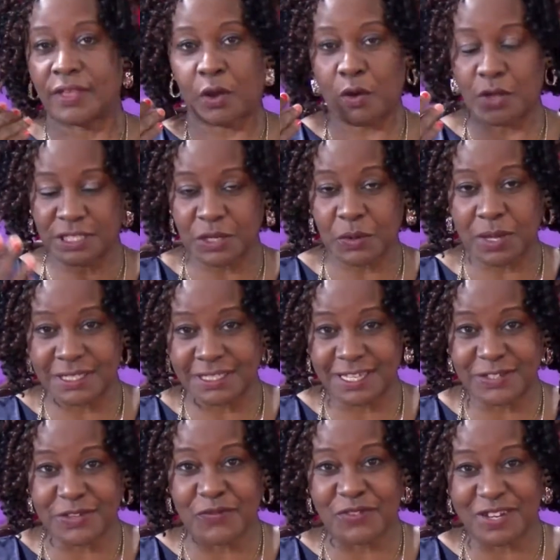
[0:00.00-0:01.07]
the
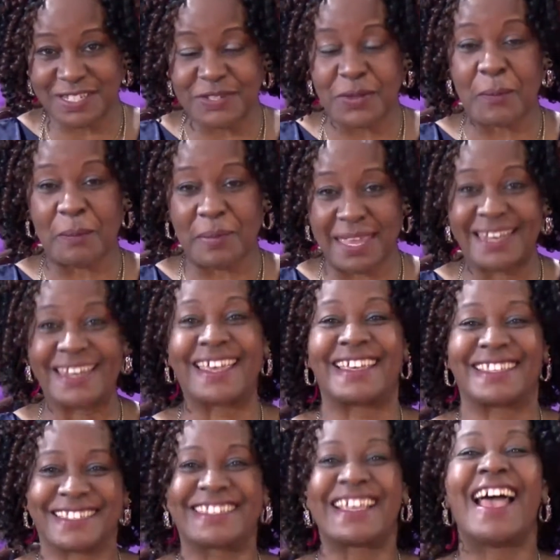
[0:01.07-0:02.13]
consequences of
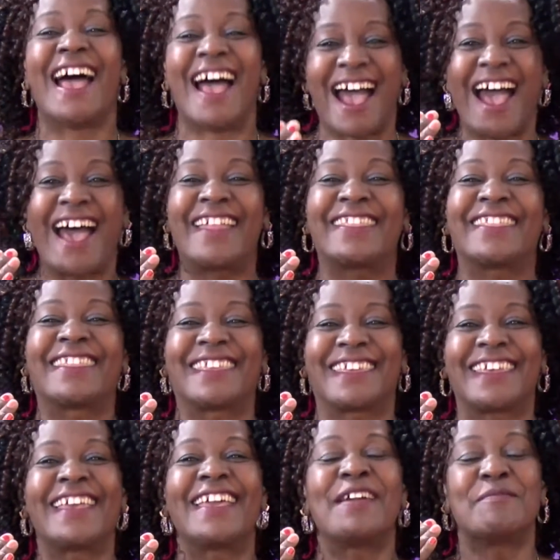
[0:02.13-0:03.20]
disobedience and the